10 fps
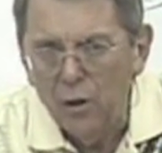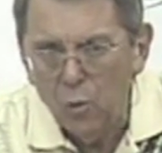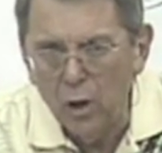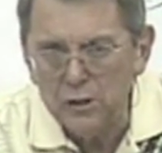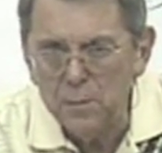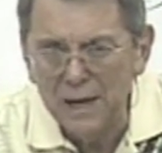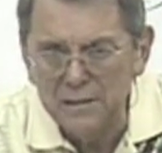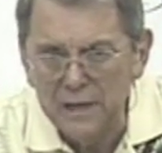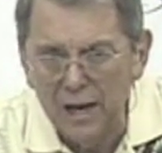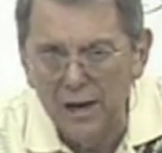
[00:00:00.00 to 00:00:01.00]
watch my
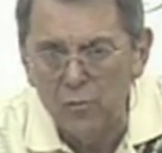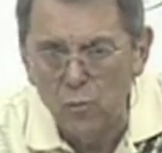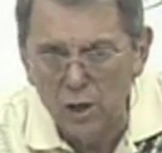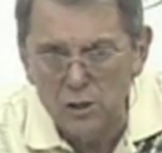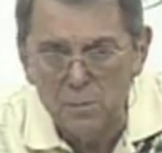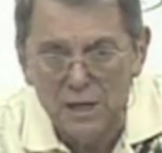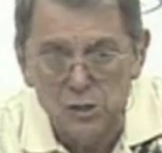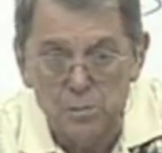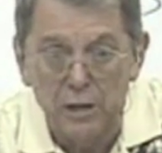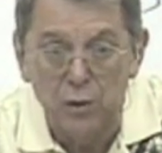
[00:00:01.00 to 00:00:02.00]
talent and watch my
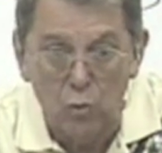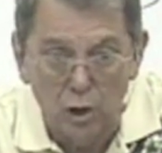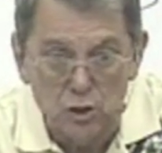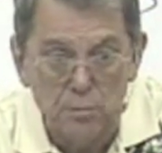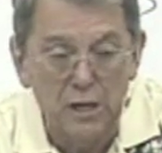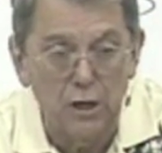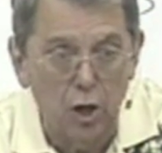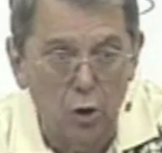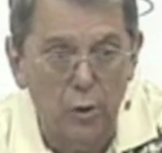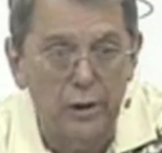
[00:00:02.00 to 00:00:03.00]
speed and watch me
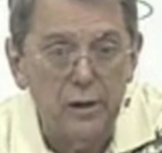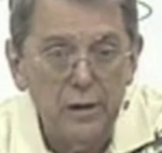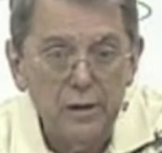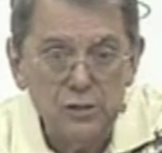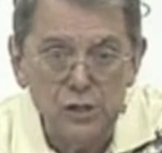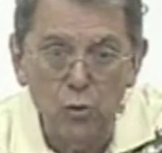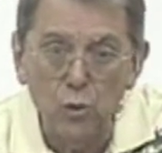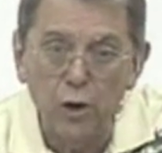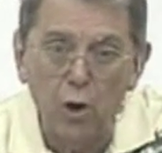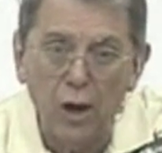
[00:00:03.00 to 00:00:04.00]
go and see
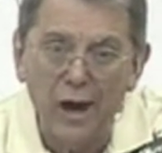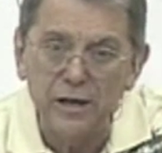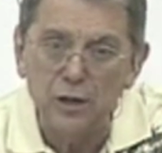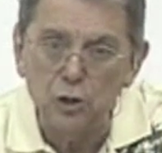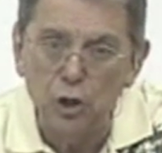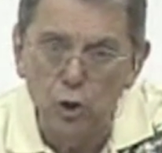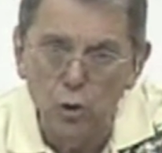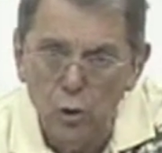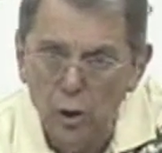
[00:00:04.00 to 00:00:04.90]
what all I can do.